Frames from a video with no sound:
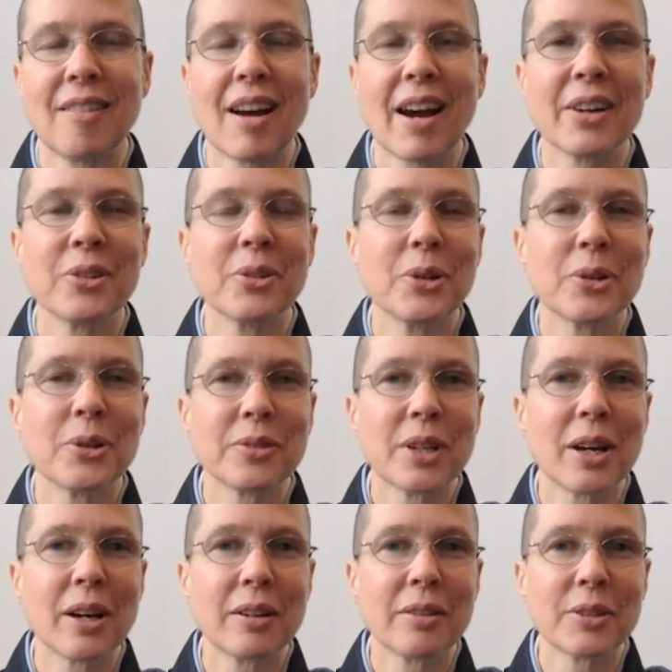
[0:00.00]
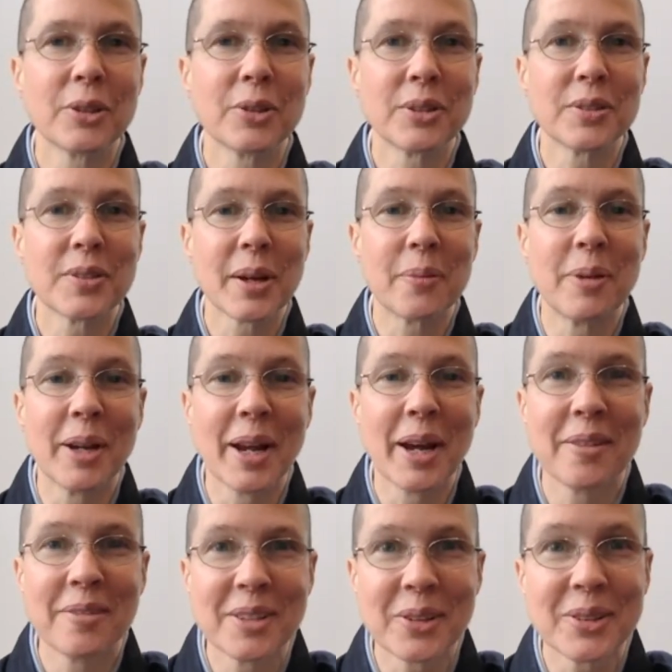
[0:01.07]
I don't know if y'all have noticed that, but
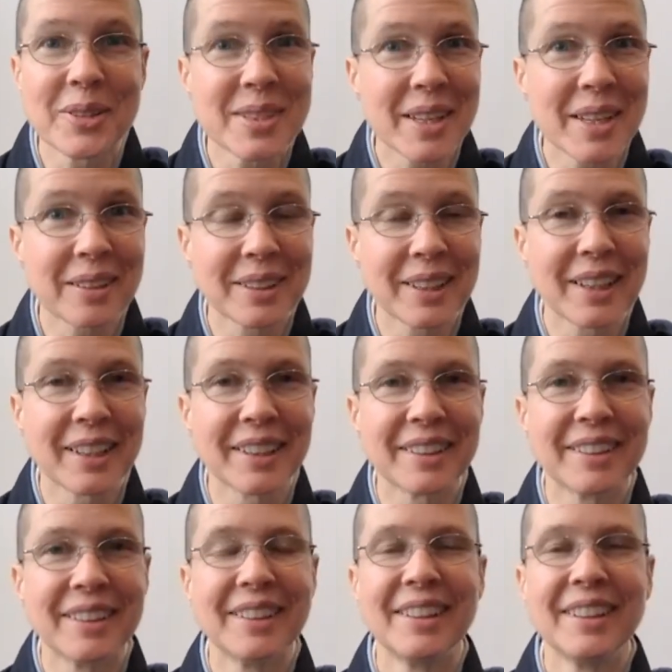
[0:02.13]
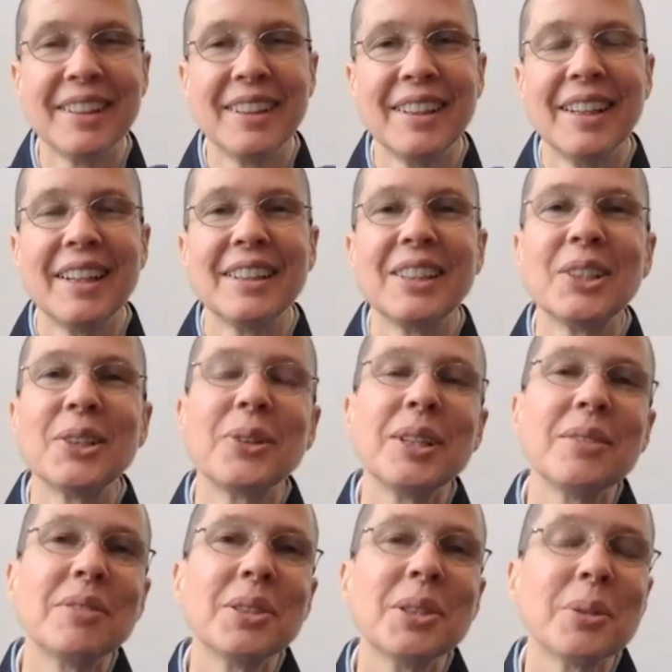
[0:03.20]
I've noticed that a lot. You know,
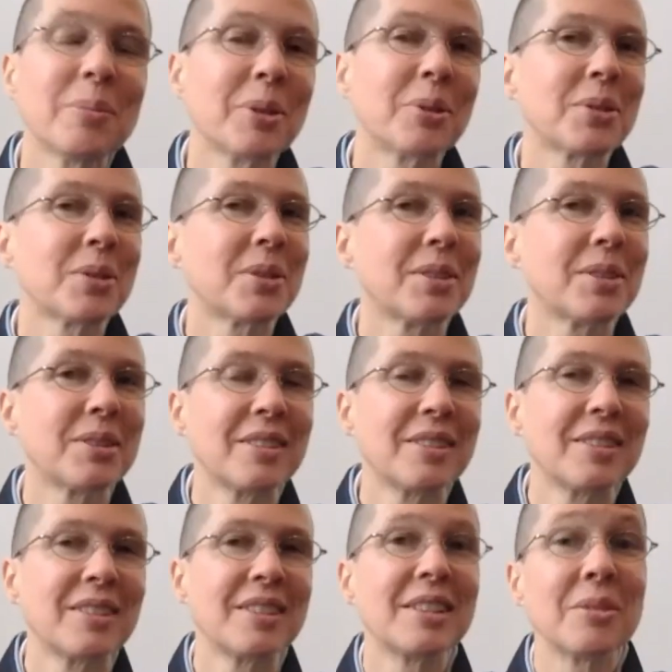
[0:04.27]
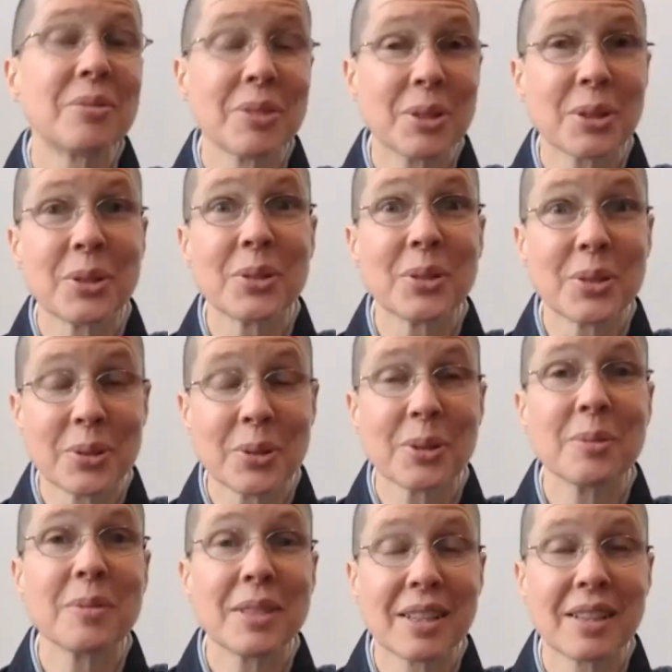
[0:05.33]
even the most difficult
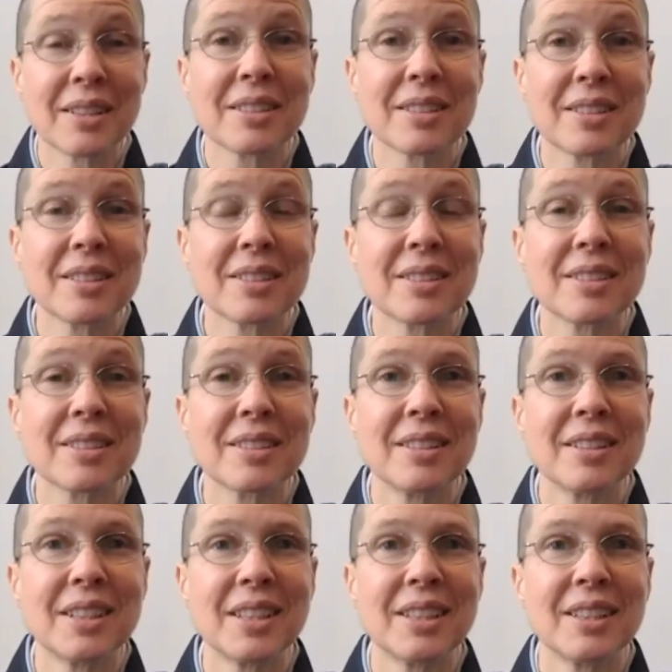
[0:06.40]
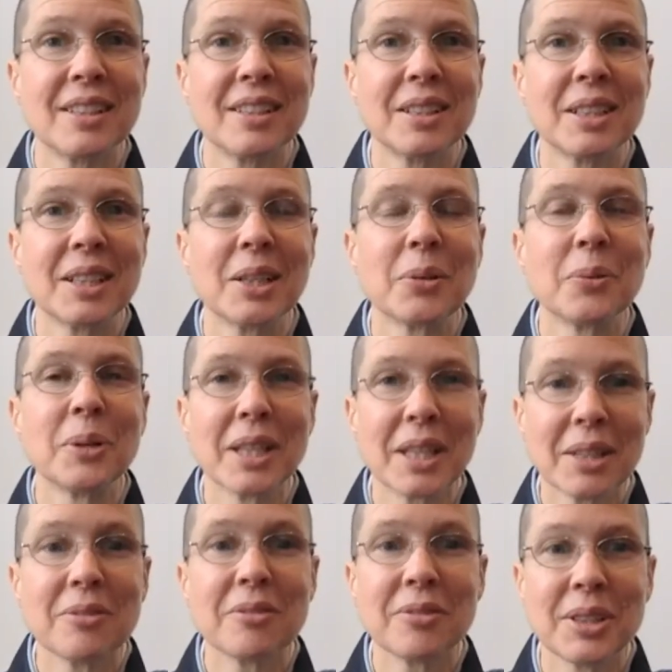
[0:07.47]
circumstances, we
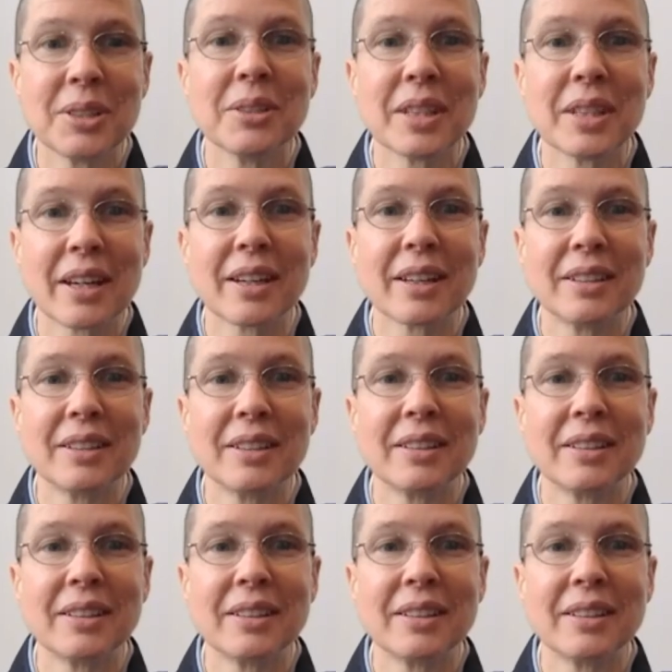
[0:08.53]
can feel that.